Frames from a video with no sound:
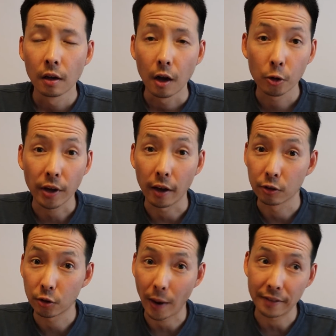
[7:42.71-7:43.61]
Okay,
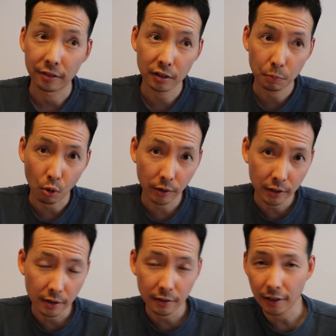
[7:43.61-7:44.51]
so at this
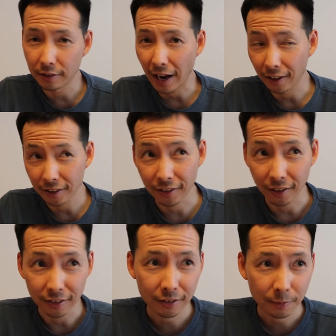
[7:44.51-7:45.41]
point in the
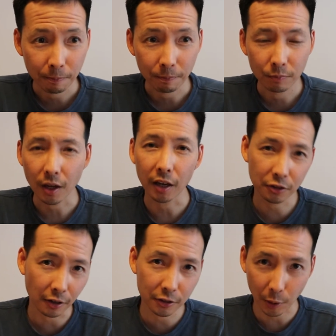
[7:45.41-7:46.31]
analysis, I
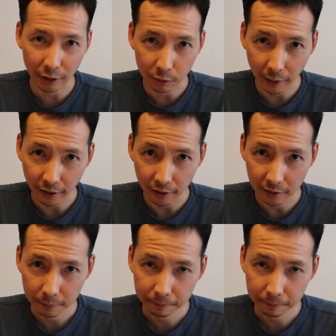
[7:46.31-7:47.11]
start scratching my head.